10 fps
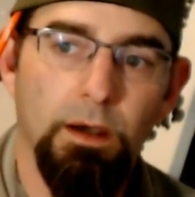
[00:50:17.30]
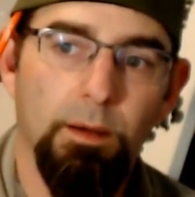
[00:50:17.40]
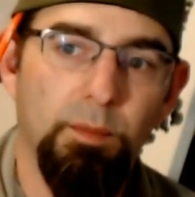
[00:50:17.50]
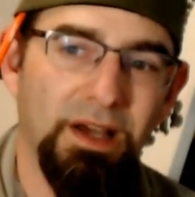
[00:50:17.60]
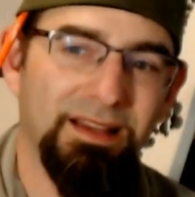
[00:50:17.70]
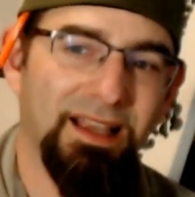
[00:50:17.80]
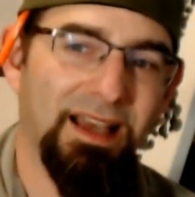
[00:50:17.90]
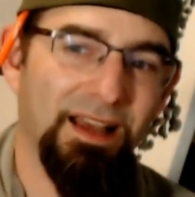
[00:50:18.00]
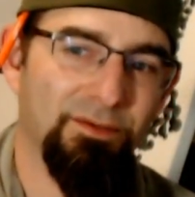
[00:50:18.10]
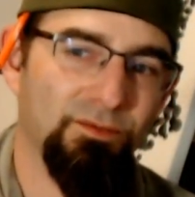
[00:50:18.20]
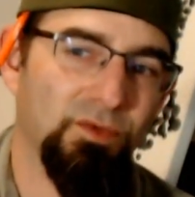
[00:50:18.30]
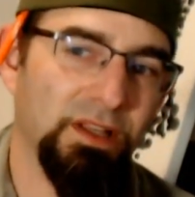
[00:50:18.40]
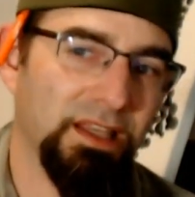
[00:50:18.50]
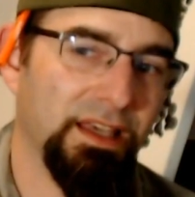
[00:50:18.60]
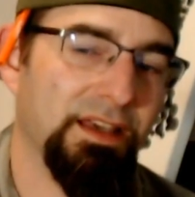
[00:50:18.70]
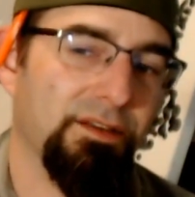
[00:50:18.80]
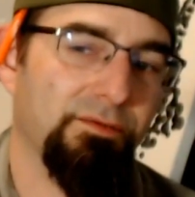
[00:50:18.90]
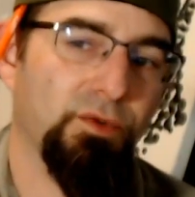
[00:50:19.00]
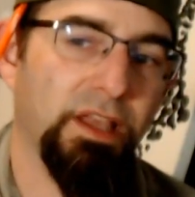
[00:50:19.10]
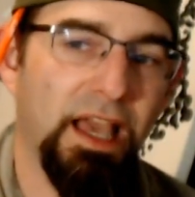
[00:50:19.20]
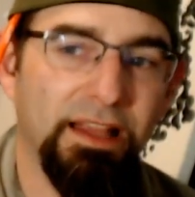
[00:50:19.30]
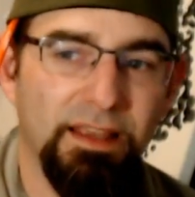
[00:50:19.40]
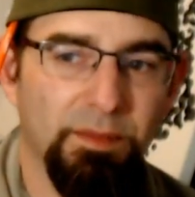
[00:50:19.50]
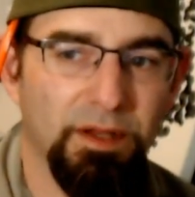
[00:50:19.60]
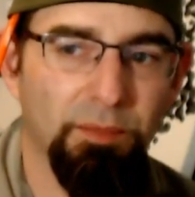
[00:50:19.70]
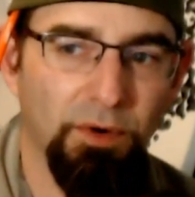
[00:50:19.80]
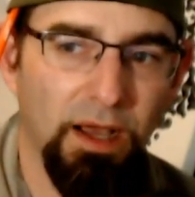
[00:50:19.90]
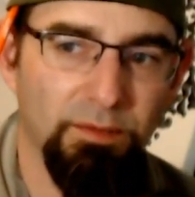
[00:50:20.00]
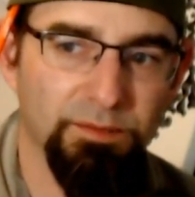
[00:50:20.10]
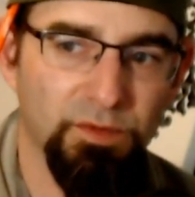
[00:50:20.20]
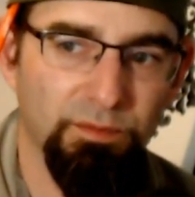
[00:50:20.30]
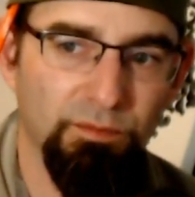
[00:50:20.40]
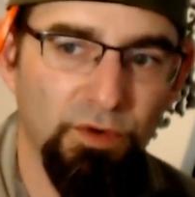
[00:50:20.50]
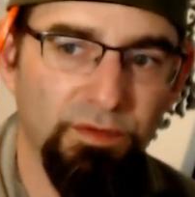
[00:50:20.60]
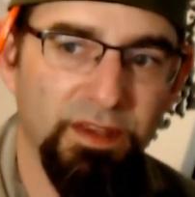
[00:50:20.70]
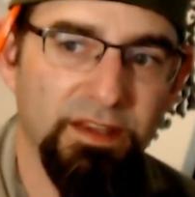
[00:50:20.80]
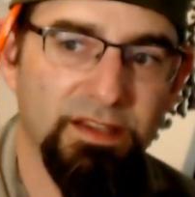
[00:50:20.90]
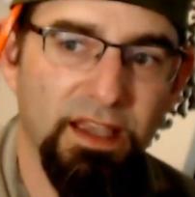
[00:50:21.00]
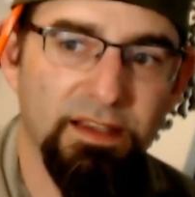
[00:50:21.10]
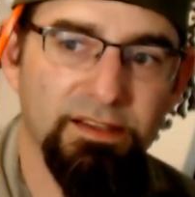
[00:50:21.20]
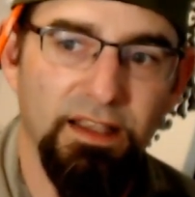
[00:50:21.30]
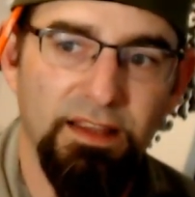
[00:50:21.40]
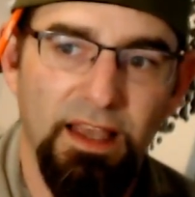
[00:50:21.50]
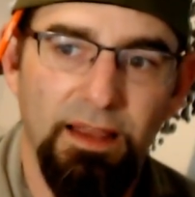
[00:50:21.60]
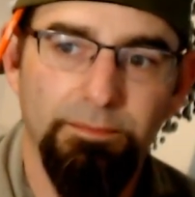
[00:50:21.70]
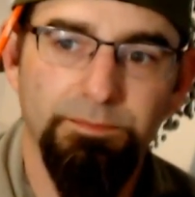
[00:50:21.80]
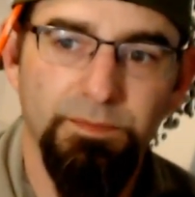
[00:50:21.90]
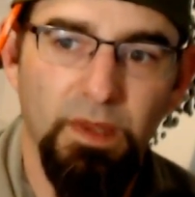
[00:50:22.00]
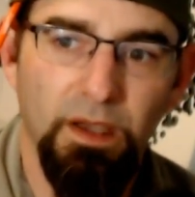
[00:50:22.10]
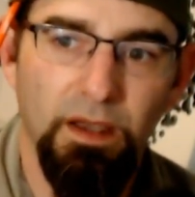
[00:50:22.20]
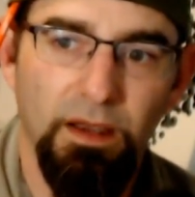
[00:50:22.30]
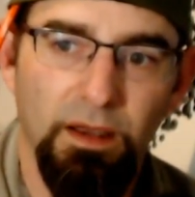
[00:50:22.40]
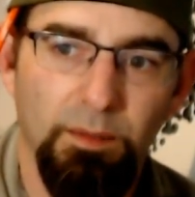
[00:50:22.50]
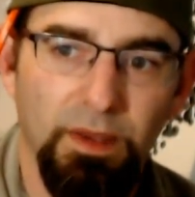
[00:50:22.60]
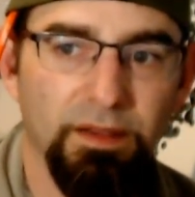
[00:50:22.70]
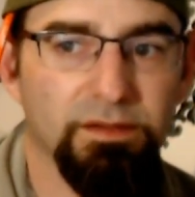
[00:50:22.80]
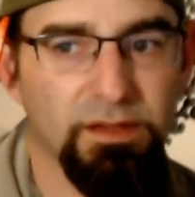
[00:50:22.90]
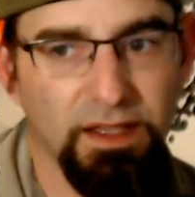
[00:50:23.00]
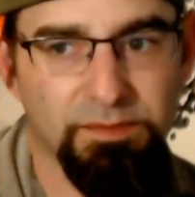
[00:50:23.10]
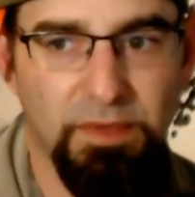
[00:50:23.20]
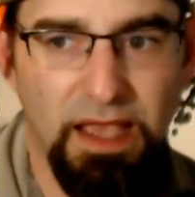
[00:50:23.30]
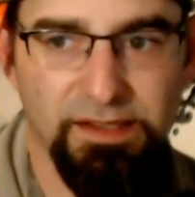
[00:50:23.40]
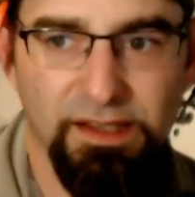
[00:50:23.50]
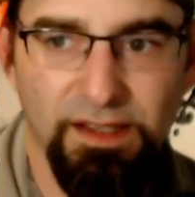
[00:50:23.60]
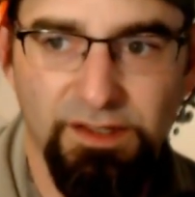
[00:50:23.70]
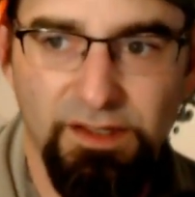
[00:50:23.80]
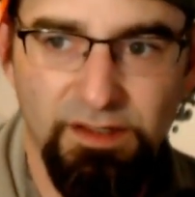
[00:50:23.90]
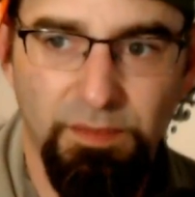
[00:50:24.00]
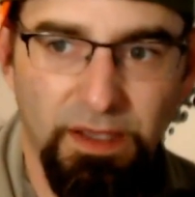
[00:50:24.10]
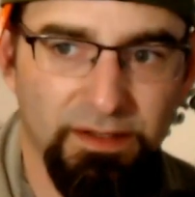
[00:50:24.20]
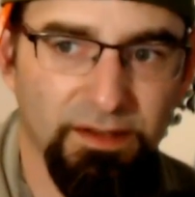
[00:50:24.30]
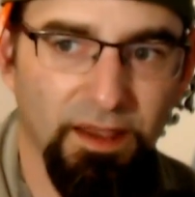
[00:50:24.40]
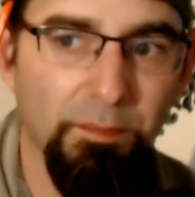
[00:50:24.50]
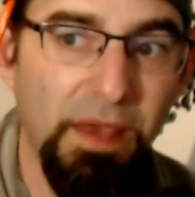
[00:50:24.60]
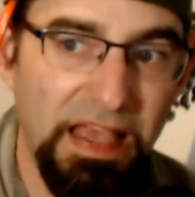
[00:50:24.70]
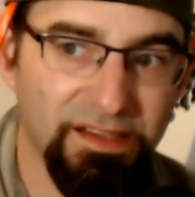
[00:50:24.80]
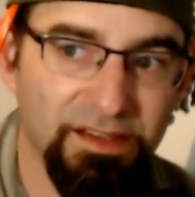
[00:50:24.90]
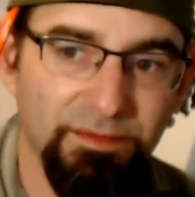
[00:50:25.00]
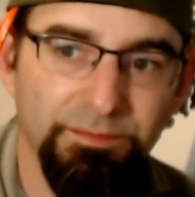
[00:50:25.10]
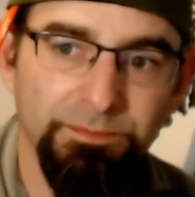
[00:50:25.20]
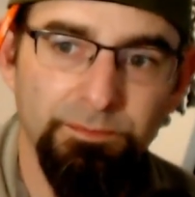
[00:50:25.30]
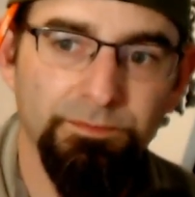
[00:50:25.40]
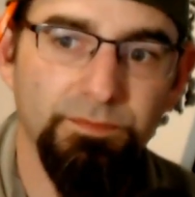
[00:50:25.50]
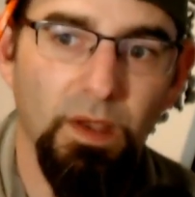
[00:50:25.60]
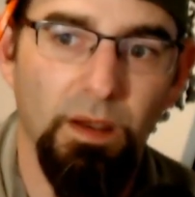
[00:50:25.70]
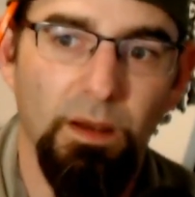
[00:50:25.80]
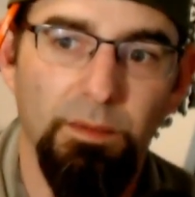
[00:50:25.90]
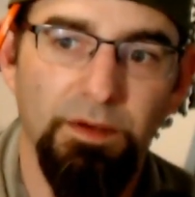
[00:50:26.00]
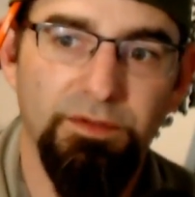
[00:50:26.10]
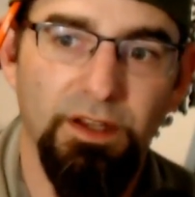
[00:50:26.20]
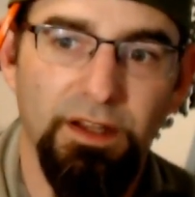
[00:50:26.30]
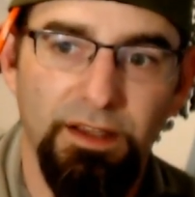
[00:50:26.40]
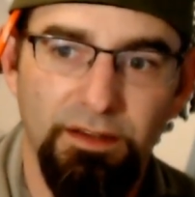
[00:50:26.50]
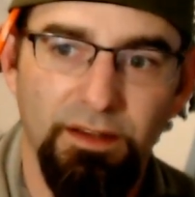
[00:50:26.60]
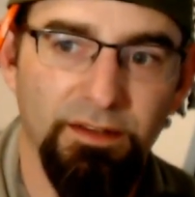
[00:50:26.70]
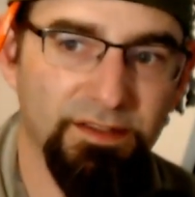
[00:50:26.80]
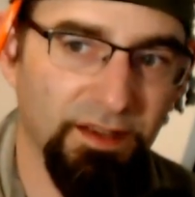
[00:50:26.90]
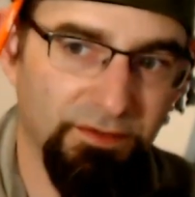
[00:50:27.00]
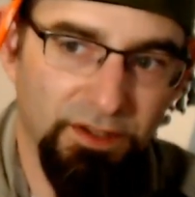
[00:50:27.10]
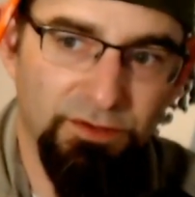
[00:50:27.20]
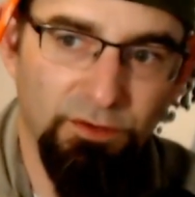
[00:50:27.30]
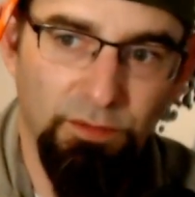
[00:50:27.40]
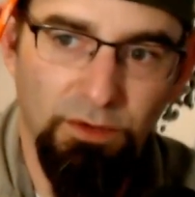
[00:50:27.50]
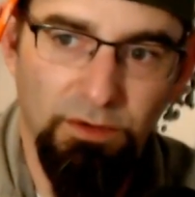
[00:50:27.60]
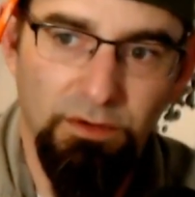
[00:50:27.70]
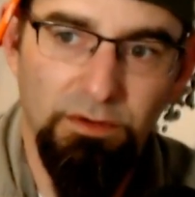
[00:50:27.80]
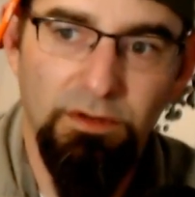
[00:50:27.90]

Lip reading: But I haven't really had that many problems with moving the tanks like that. As Matt said, just expect a mess. I've done it, and it's definitely doable.